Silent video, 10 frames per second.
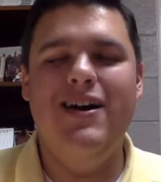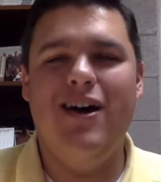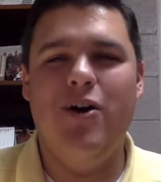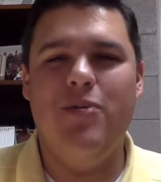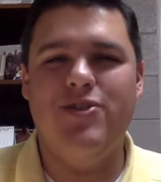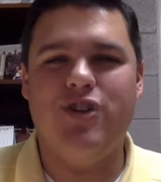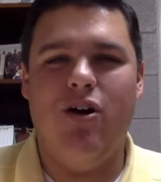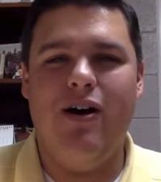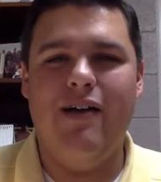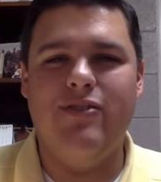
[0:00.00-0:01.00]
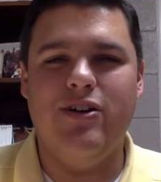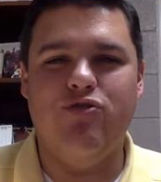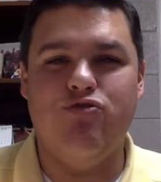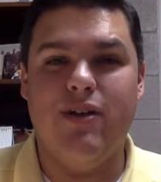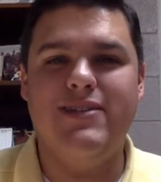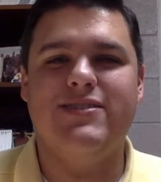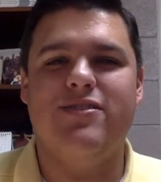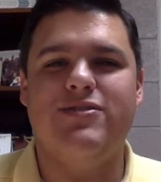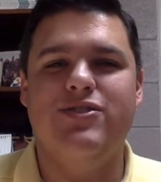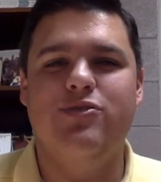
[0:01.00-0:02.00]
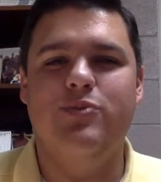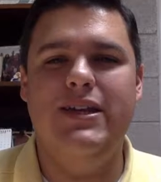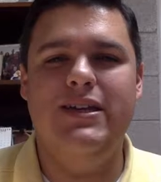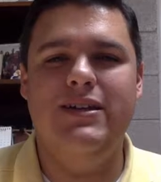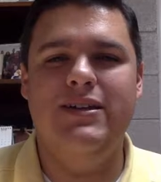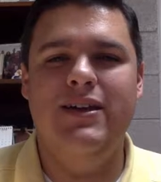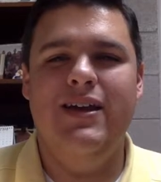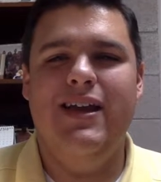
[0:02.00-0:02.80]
I hope that you're all having a great start to the week.